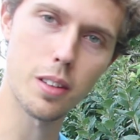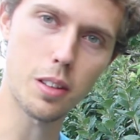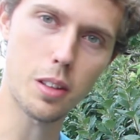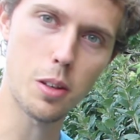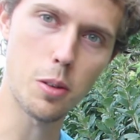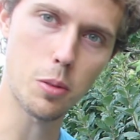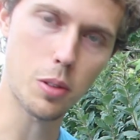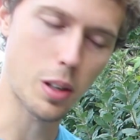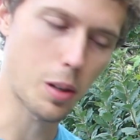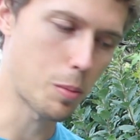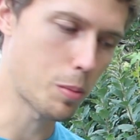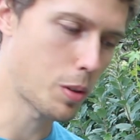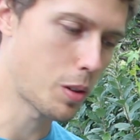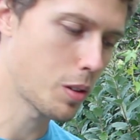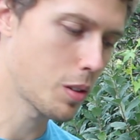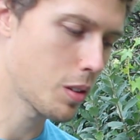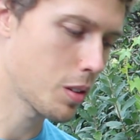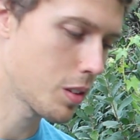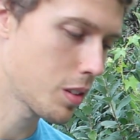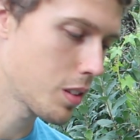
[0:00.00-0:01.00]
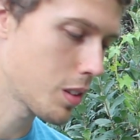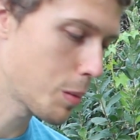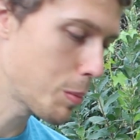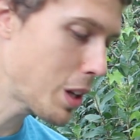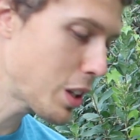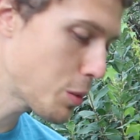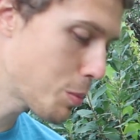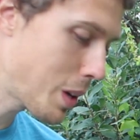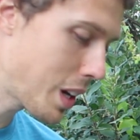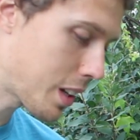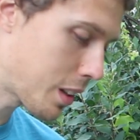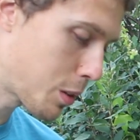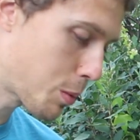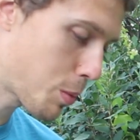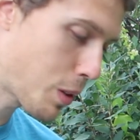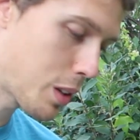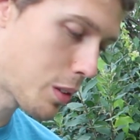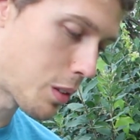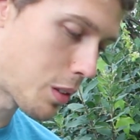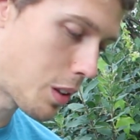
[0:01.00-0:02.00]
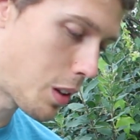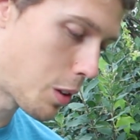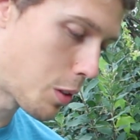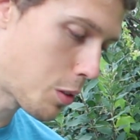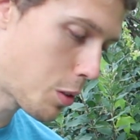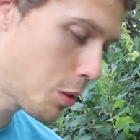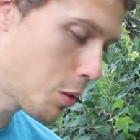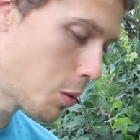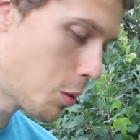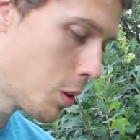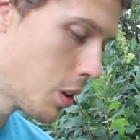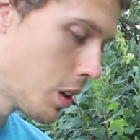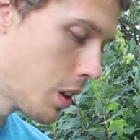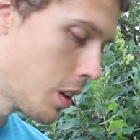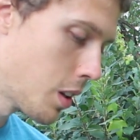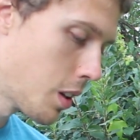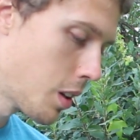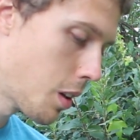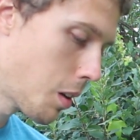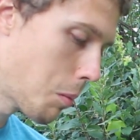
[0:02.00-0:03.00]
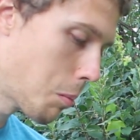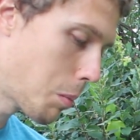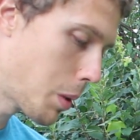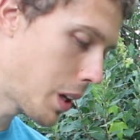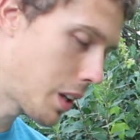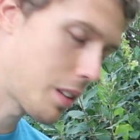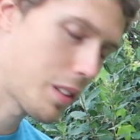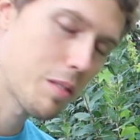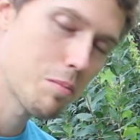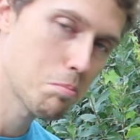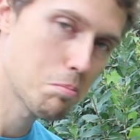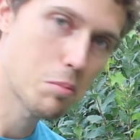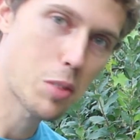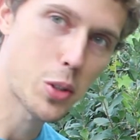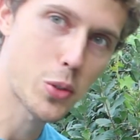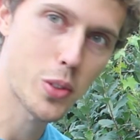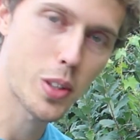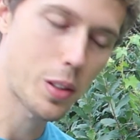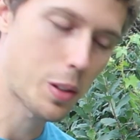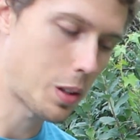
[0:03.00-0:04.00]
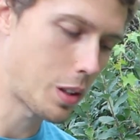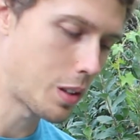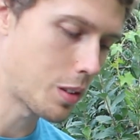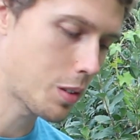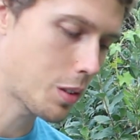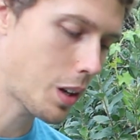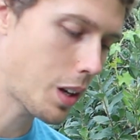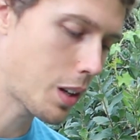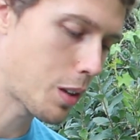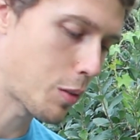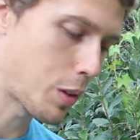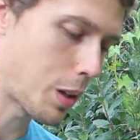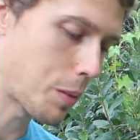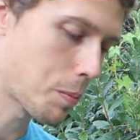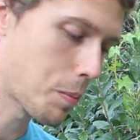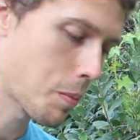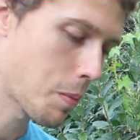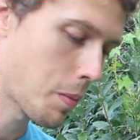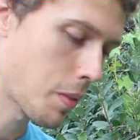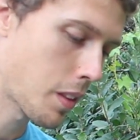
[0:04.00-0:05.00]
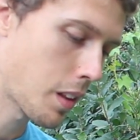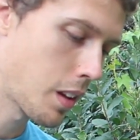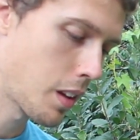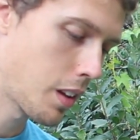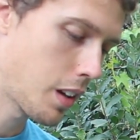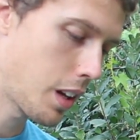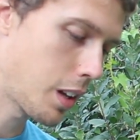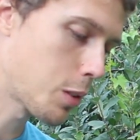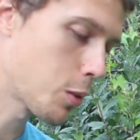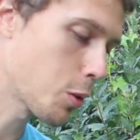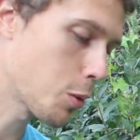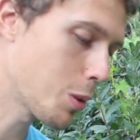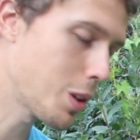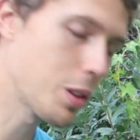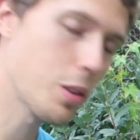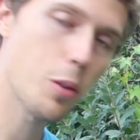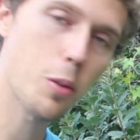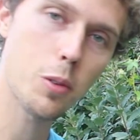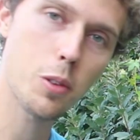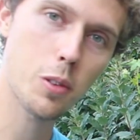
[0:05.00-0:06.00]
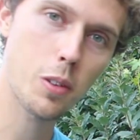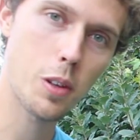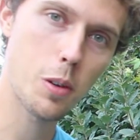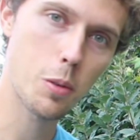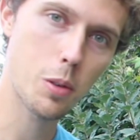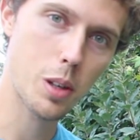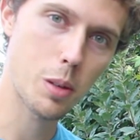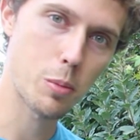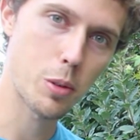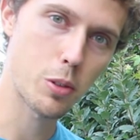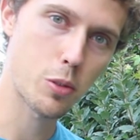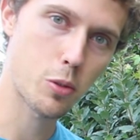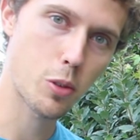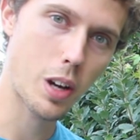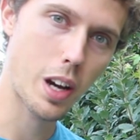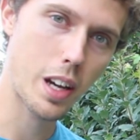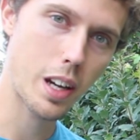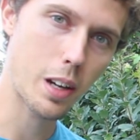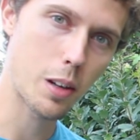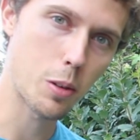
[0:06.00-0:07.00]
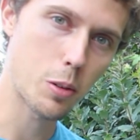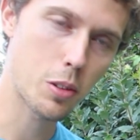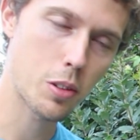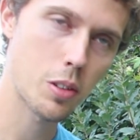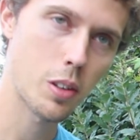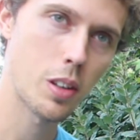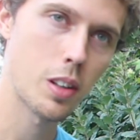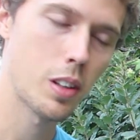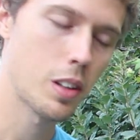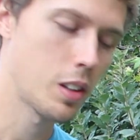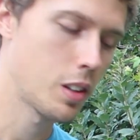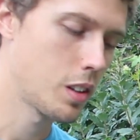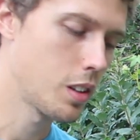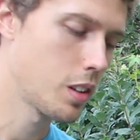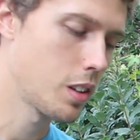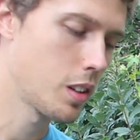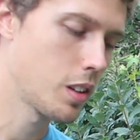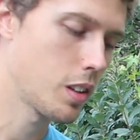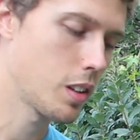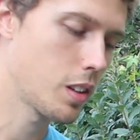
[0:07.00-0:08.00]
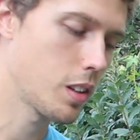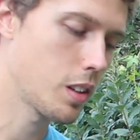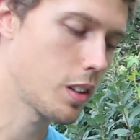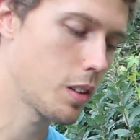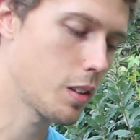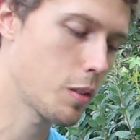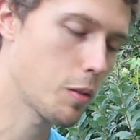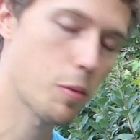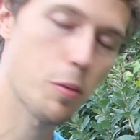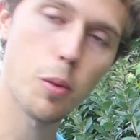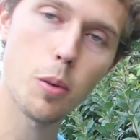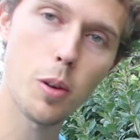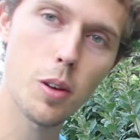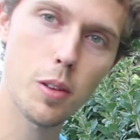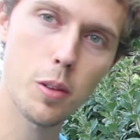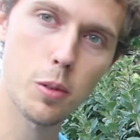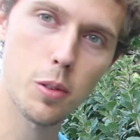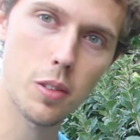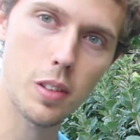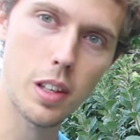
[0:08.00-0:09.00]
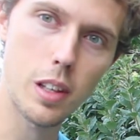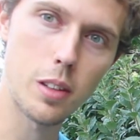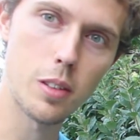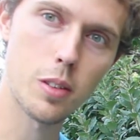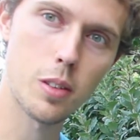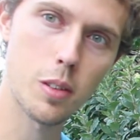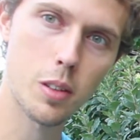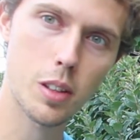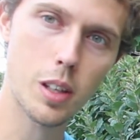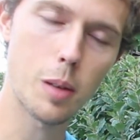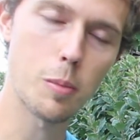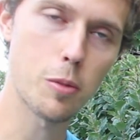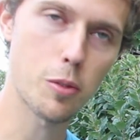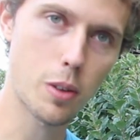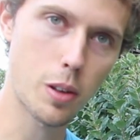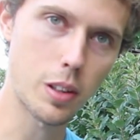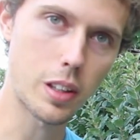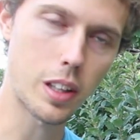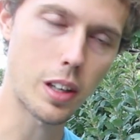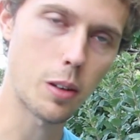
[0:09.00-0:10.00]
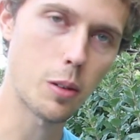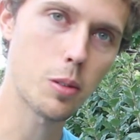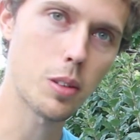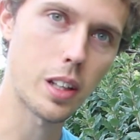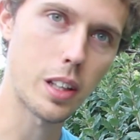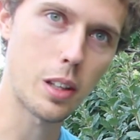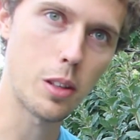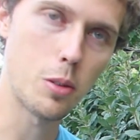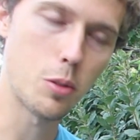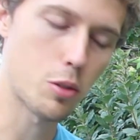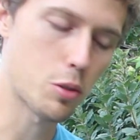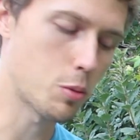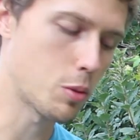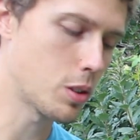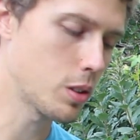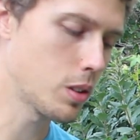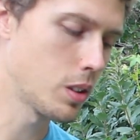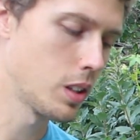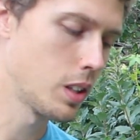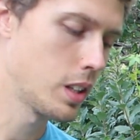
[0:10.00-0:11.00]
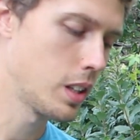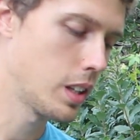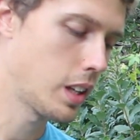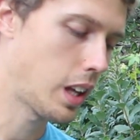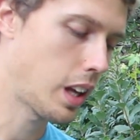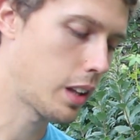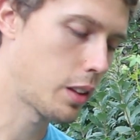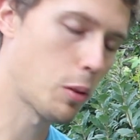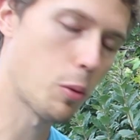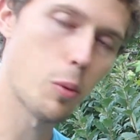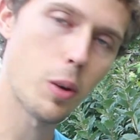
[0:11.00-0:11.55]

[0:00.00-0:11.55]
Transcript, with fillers: the cucumber. The mesh bag is present here too, but there's nothing inside of it. And so when those cucumbers dry out, four of those seeds come falling out, like usual, and the